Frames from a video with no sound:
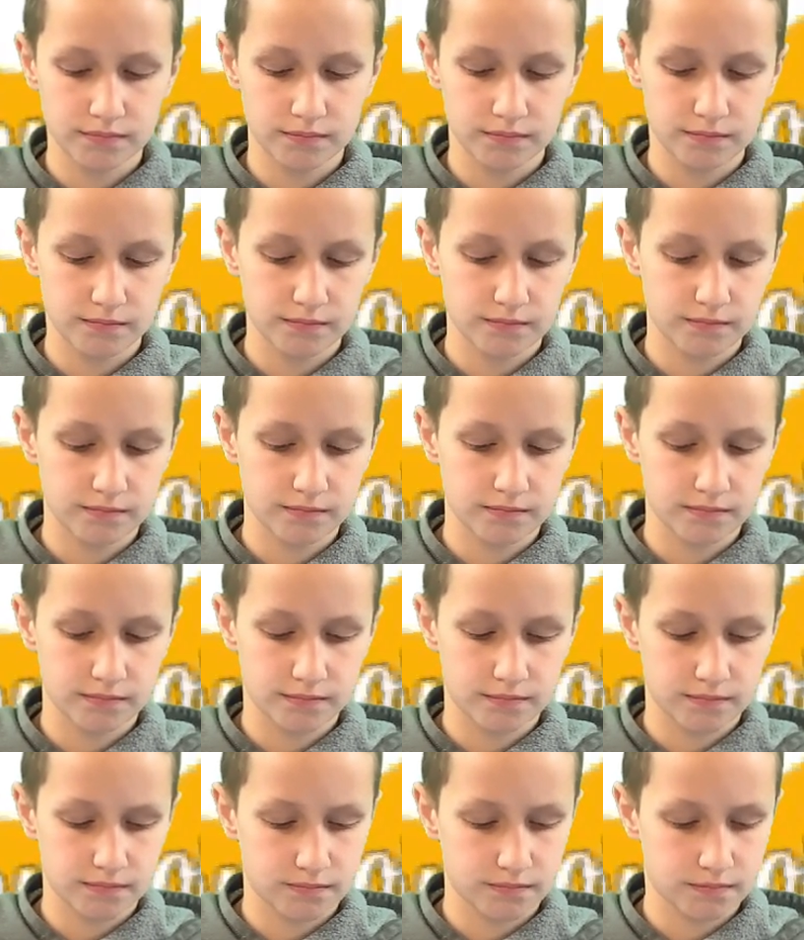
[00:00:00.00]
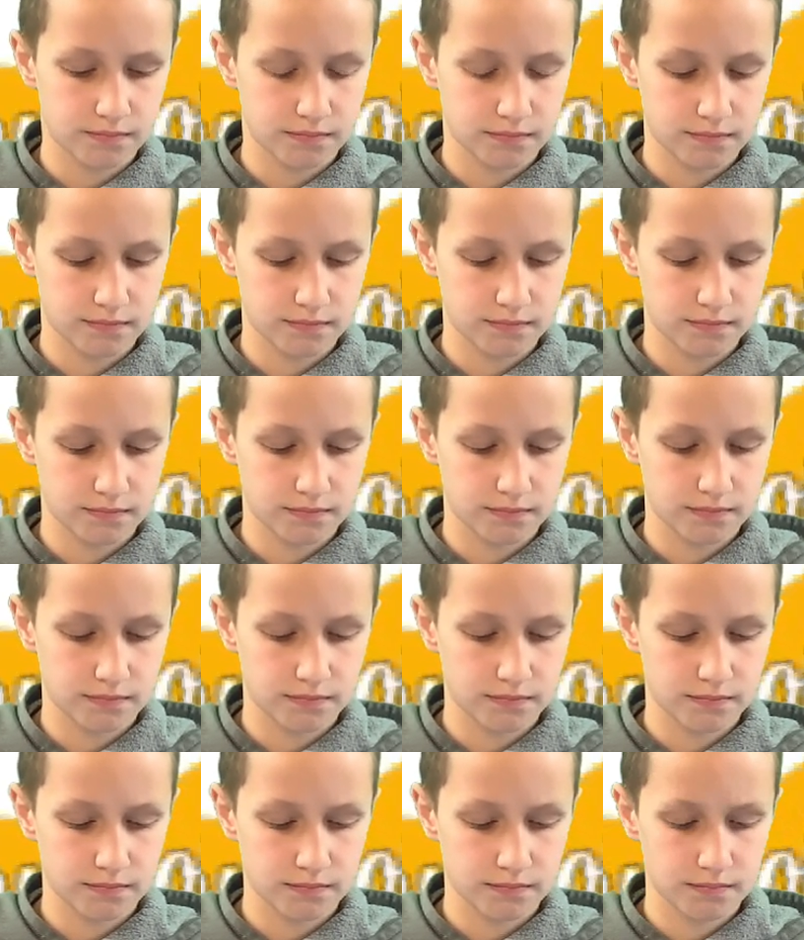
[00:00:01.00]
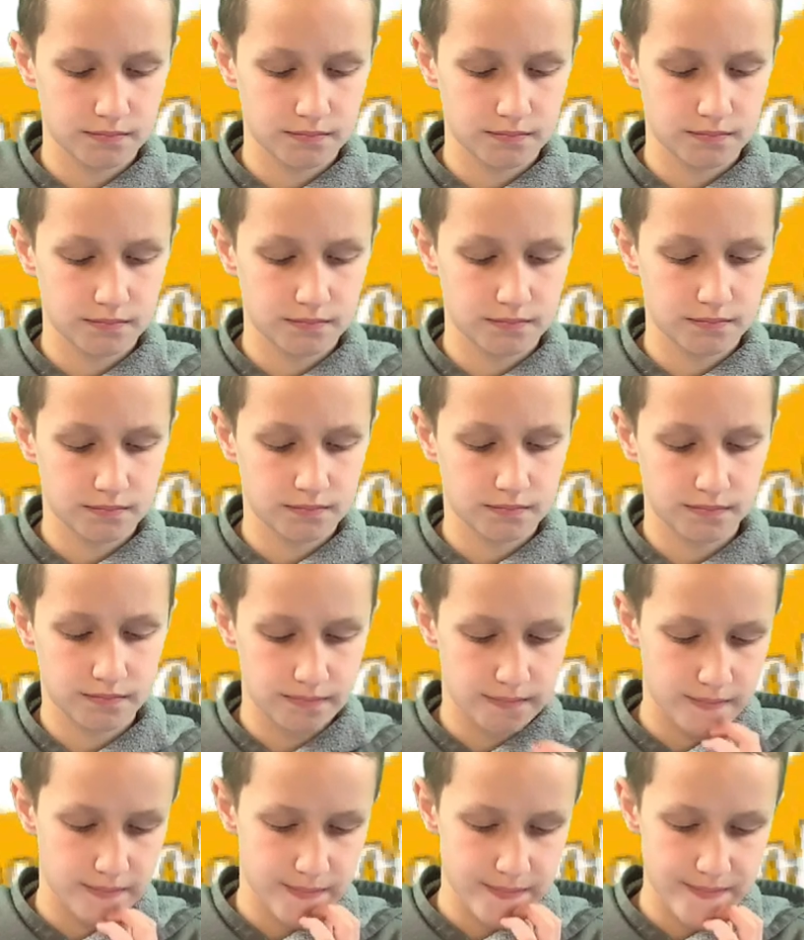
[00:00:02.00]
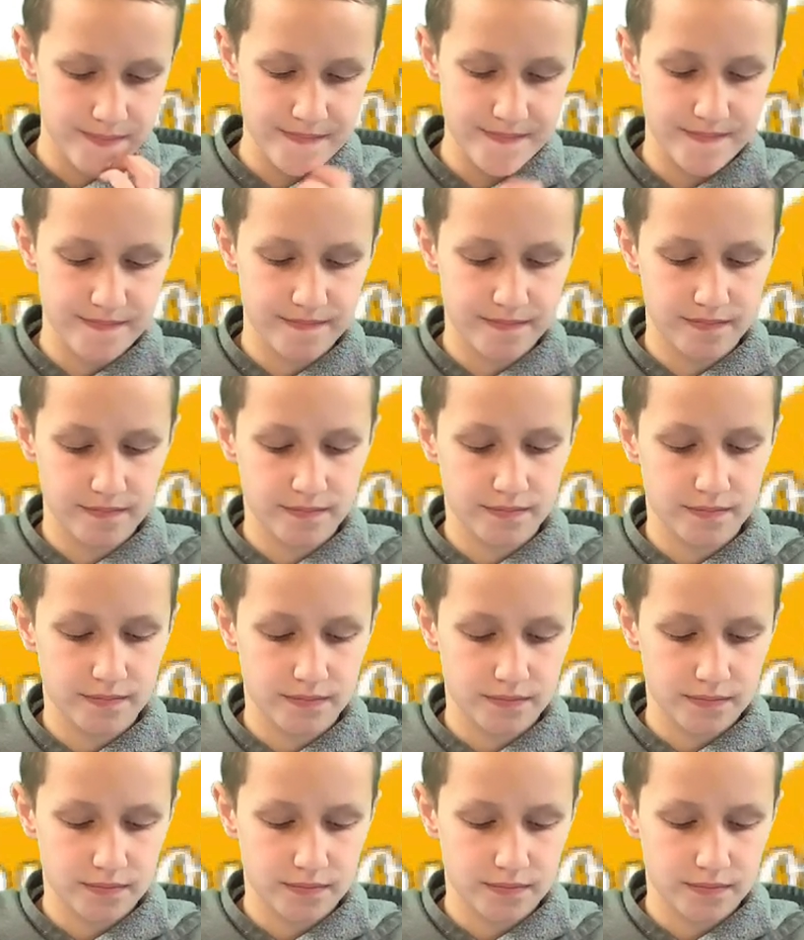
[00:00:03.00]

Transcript: No words are spoken by the person on screen.